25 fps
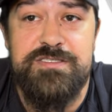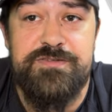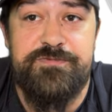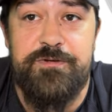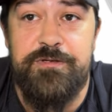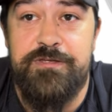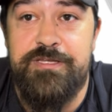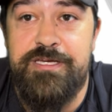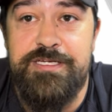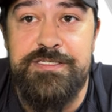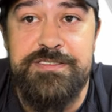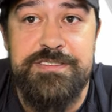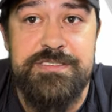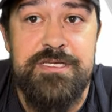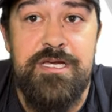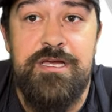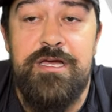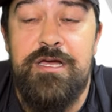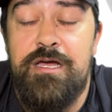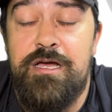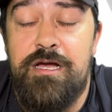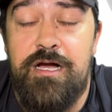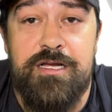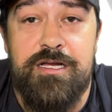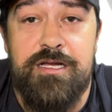for this
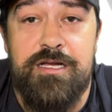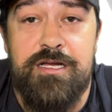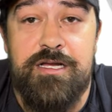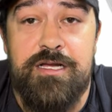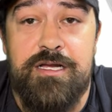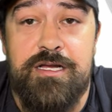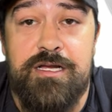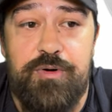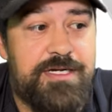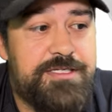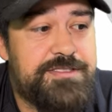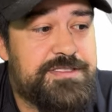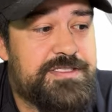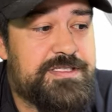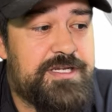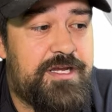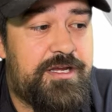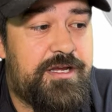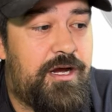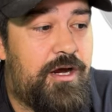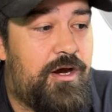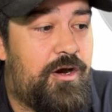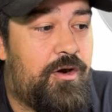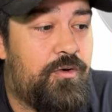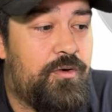a couple months
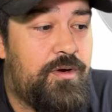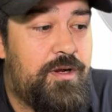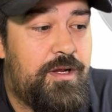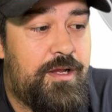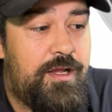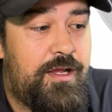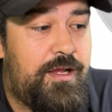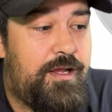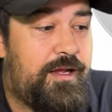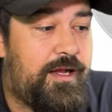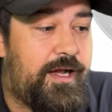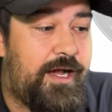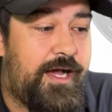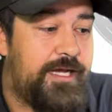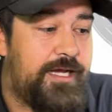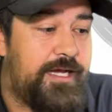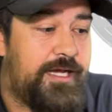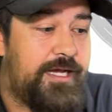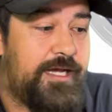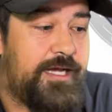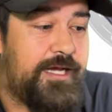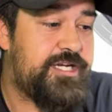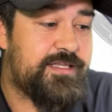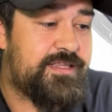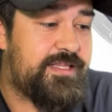ago. Uh,
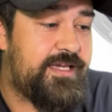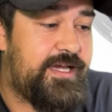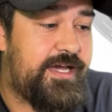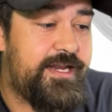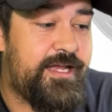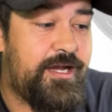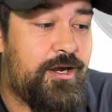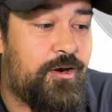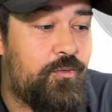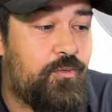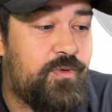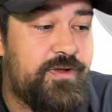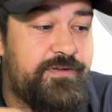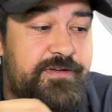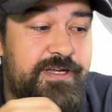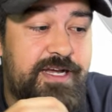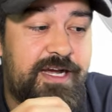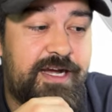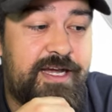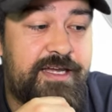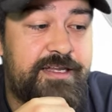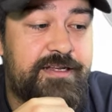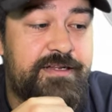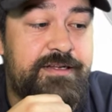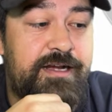check that out. We've
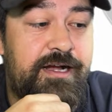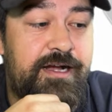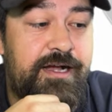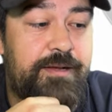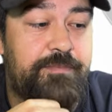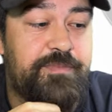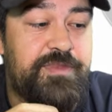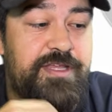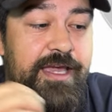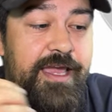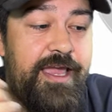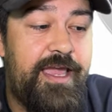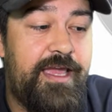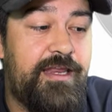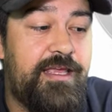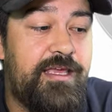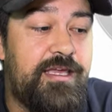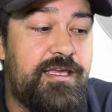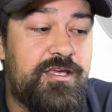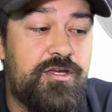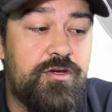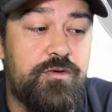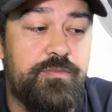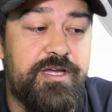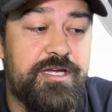got um, the
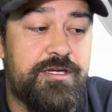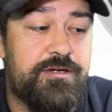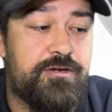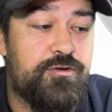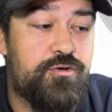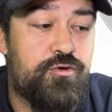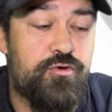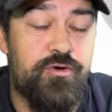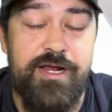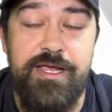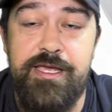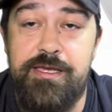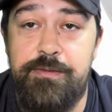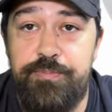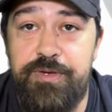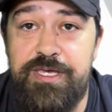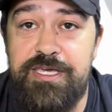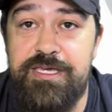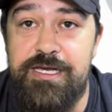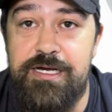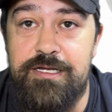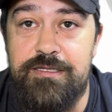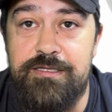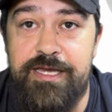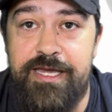AnyCubic gray P
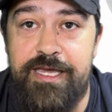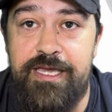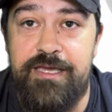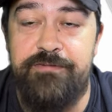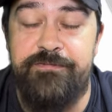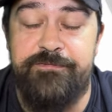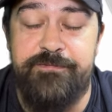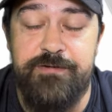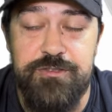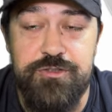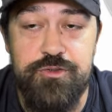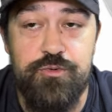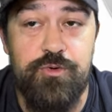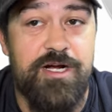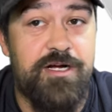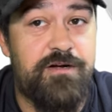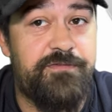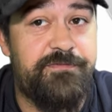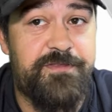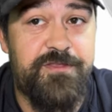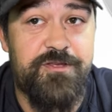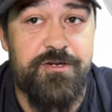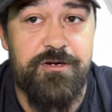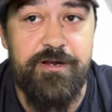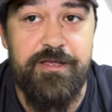L A for
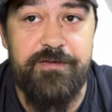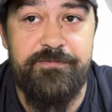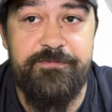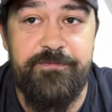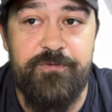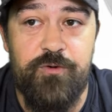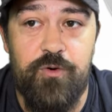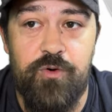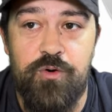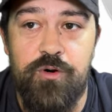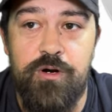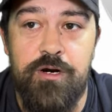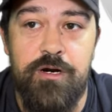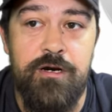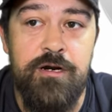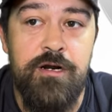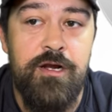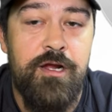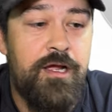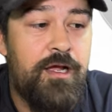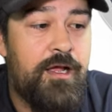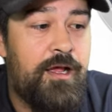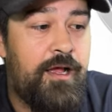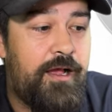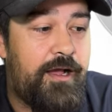twelve thirty-four.
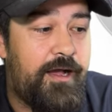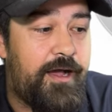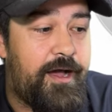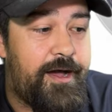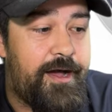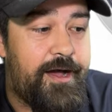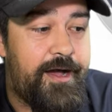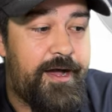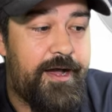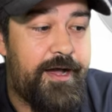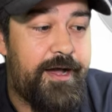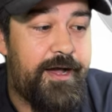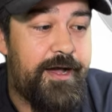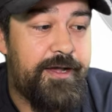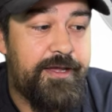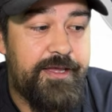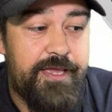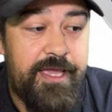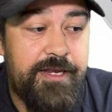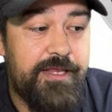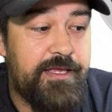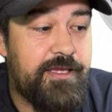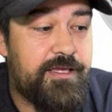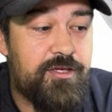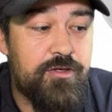Uh,
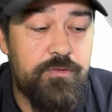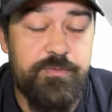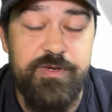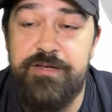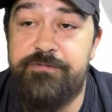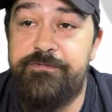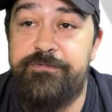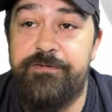AnyCubic